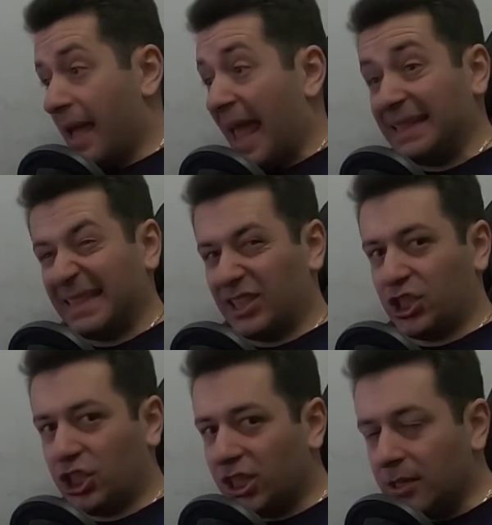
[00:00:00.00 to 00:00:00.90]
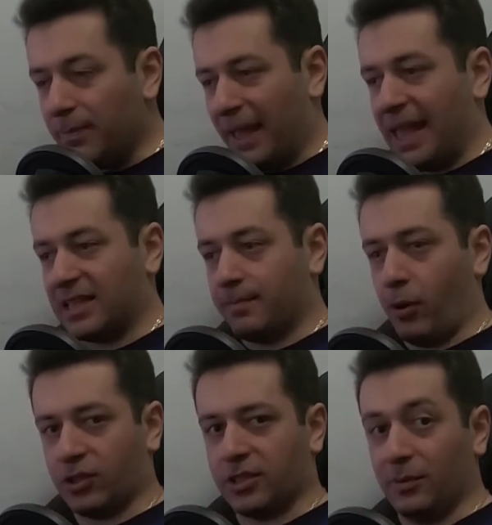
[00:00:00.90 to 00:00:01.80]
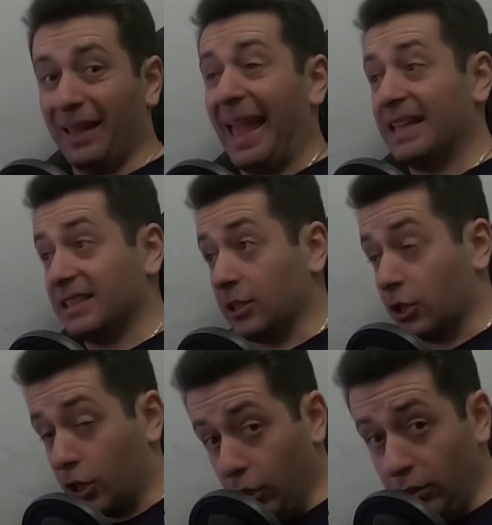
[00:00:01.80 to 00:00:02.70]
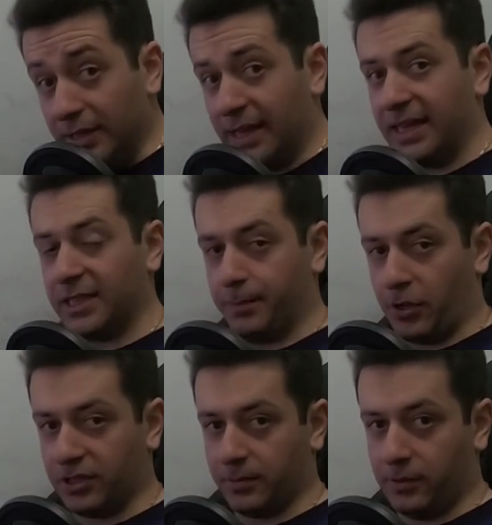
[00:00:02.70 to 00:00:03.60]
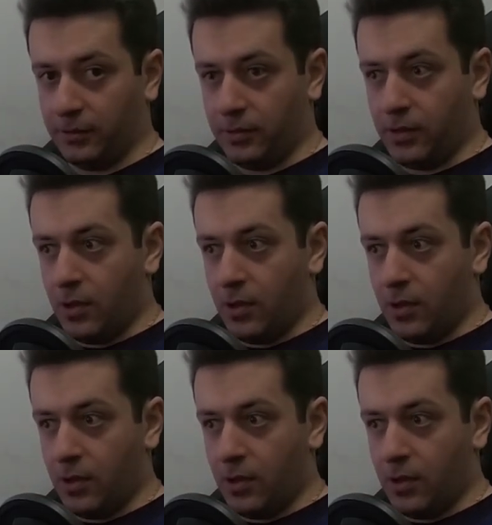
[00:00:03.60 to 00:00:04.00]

as cheap as possible, as good as possible,